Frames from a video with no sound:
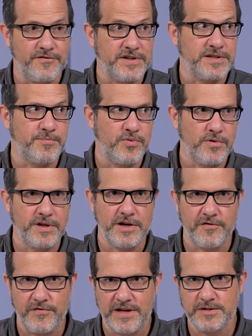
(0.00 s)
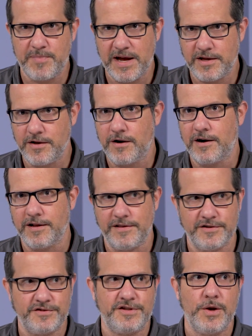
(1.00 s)
If it's a pool in your friend's backyard and
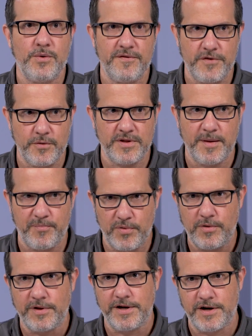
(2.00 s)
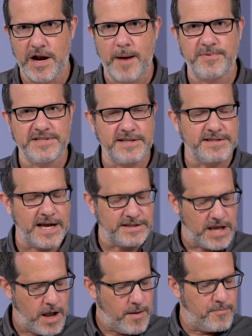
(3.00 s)
there's two of you in the pool and you're on opposite
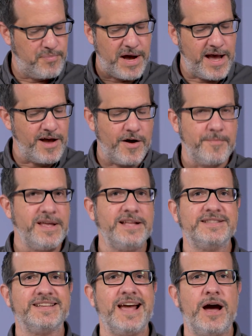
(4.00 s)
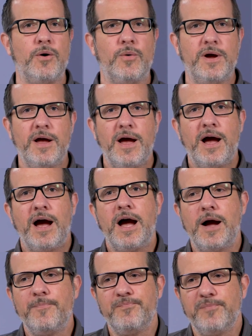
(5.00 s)
sides, by all means, go.
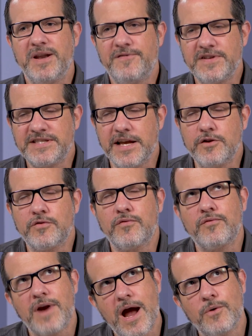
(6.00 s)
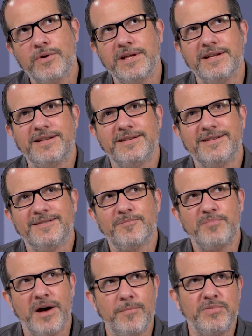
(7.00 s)
Um, but if it's a crowded
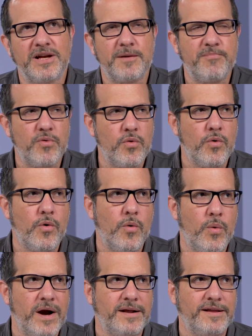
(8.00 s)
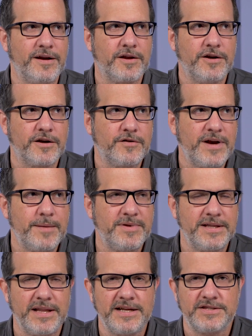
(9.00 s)
public pool where you're
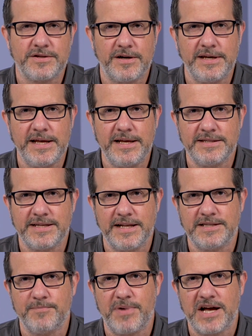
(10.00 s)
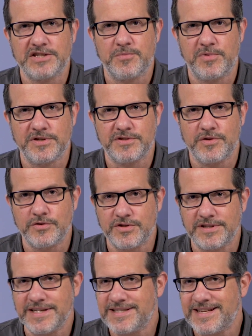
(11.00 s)
crammed in like sardines and it's impossible to
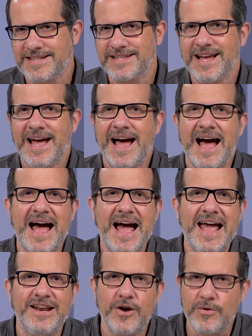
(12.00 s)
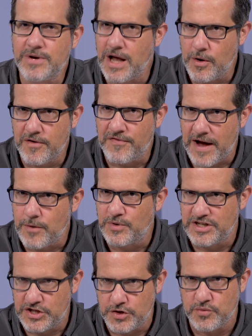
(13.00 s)
social distance, I don't know if I
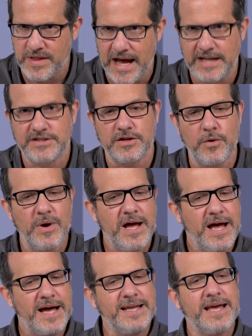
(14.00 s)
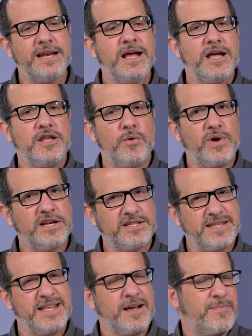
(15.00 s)
would do that. So again, you want to
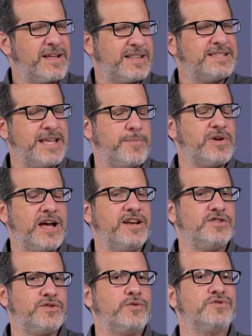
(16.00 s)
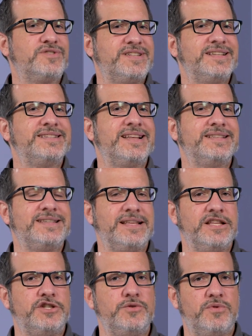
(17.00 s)
just think about the same kind of social
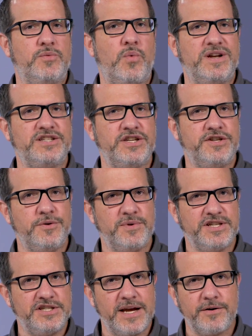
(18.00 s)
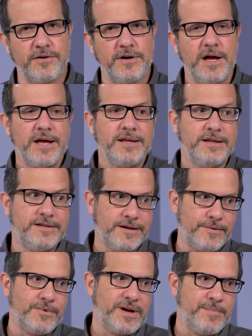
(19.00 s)
distancing that you would want to do in general. You
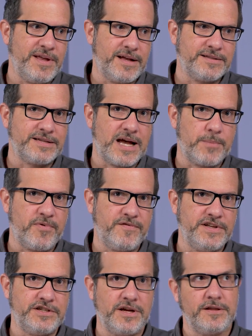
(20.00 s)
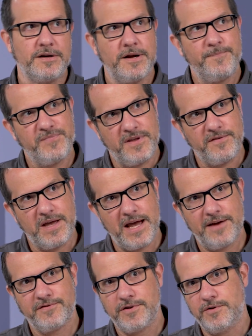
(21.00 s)
don't want to be on top of each other. If you
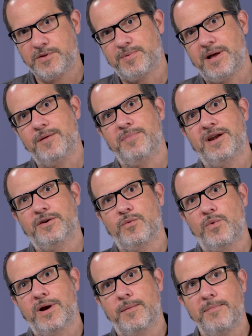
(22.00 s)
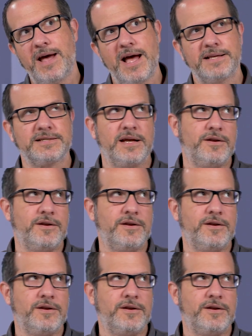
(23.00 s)
have to, it's probably better to wear a mask.